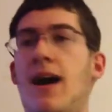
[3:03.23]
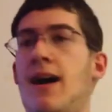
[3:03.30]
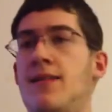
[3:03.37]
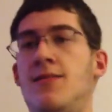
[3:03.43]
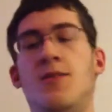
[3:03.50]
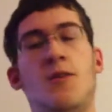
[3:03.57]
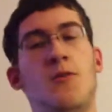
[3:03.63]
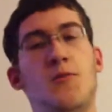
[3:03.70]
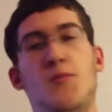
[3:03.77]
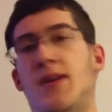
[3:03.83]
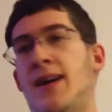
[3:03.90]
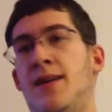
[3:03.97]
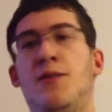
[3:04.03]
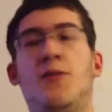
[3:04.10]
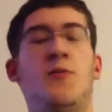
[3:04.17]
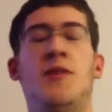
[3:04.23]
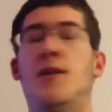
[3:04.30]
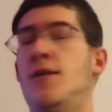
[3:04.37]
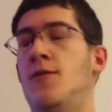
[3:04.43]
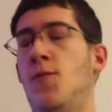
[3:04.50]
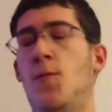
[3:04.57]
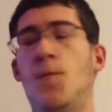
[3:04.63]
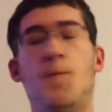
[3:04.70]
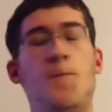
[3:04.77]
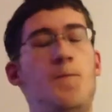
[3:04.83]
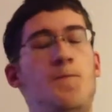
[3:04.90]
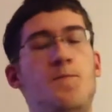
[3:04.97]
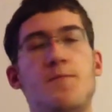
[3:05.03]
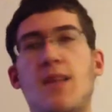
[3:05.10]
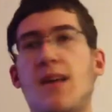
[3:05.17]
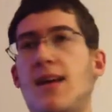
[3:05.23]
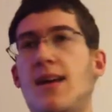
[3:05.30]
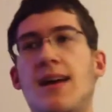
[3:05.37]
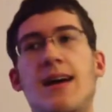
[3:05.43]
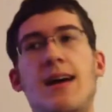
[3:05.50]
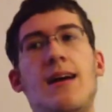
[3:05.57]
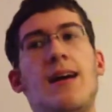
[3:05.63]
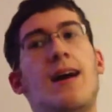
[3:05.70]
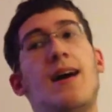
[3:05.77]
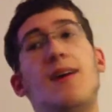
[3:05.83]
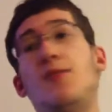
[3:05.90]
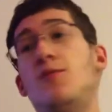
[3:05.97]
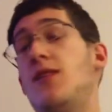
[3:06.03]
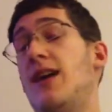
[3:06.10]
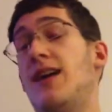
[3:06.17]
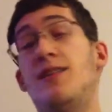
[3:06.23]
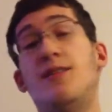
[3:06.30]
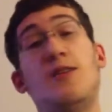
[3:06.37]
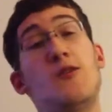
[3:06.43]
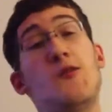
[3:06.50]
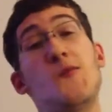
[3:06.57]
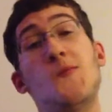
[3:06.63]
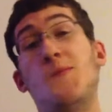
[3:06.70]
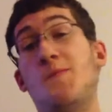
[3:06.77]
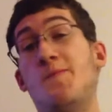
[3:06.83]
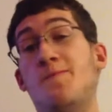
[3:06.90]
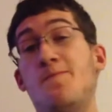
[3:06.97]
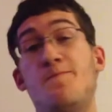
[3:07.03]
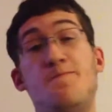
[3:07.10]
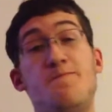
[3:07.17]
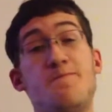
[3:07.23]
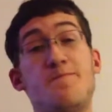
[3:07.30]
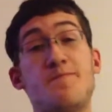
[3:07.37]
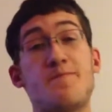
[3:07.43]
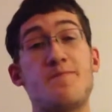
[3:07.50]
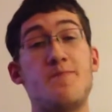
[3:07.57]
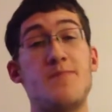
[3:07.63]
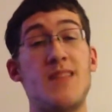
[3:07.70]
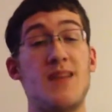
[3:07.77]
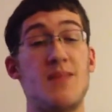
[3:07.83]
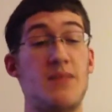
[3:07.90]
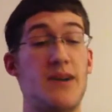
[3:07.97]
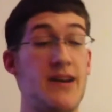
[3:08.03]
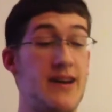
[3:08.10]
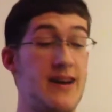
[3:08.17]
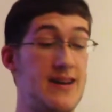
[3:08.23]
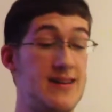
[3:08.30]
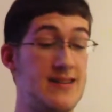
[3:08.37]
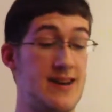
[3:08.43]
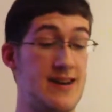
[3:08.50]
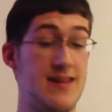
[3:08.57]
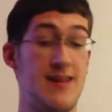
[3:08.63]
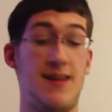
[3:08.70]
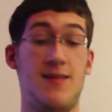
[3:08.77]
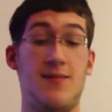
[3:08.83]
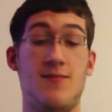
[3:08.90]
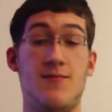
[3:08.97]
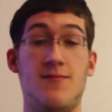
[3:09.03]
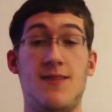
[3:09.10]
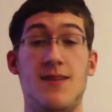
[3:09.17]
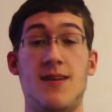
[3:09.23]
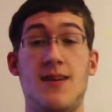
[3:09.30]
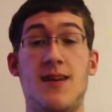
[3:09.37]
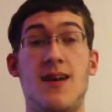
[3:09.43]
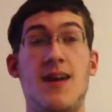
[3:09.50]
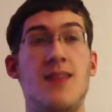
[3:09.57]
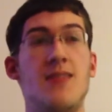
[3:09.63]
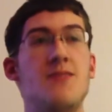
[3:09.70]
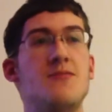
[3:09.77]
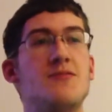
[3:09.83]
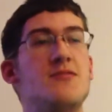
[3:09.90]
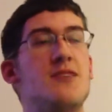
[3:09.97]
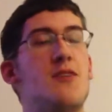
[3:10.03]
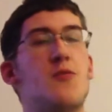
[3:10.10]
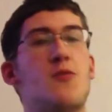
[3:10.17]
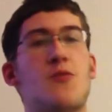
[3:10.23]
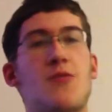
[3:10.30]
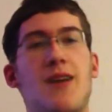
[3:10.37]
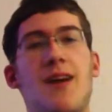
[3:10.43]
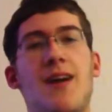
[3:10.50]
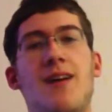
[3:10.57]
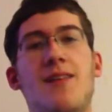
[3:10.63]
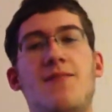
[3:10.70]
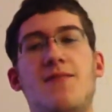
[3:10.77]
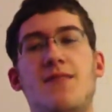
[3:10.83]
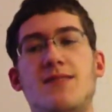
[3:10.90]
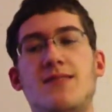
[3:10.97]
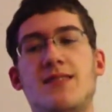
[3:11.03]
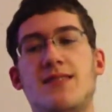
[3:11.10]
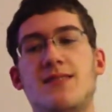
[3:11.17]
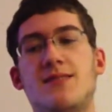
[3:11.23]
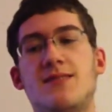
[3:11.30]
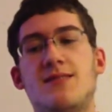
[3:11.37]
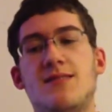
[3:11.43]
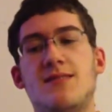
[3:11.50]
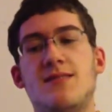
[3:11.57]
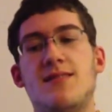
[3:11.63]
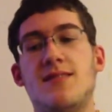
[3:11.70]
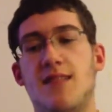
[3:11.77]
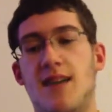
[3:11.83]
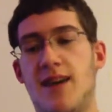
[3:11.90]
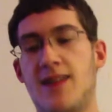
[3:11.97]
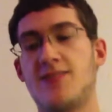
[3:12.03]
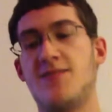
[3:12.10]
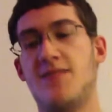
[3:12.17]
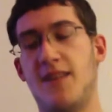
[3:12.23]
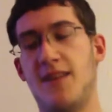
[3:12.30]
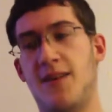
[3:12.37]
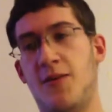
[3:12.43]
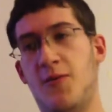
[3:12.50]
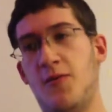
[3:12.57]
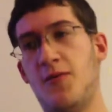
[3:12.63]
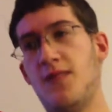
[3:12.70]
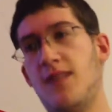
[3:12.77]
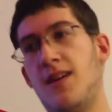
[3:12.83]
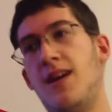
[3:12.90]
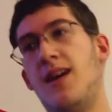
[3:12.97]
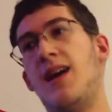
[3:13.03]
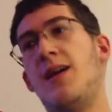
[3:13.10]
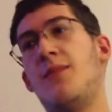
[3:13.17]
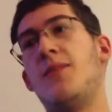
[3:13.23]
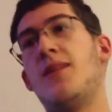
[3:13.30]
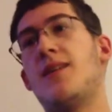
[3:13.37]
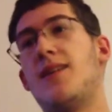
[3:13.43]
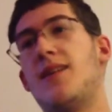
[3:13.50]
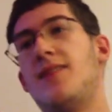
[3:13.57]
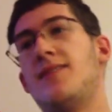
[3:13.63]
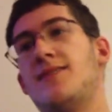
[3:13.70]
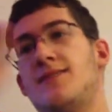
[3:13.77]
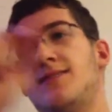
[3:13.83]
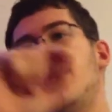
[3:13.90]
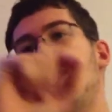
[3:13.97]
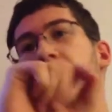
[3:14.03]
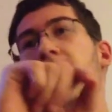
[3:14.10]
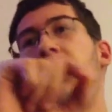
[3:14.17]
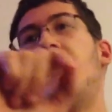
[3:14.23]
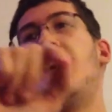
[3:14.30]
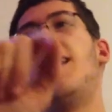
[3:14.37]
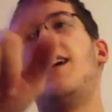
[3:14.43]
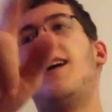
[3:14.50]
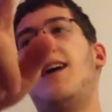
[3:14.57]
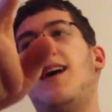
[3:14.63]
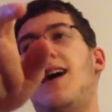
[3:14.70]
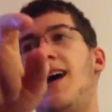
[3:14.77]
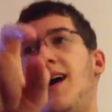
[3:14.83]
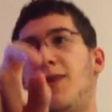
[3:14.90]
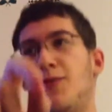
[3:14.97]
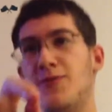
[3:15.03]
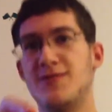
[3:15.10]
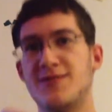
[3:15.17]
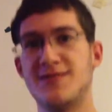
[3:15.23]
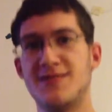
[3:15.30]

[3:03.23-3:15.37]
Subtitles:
don't know. I do not know. But it's on now. There's no Crayon Physics Deluxe video because on